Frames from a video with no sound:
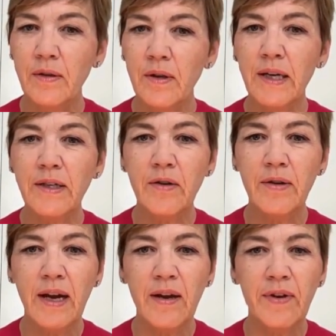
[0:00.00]
I don't
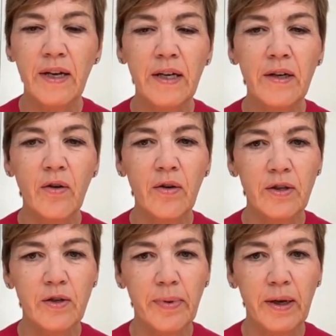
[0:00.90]
have any
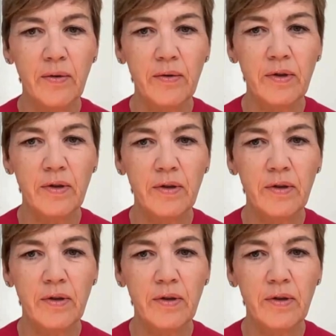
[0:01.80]
knowledge about.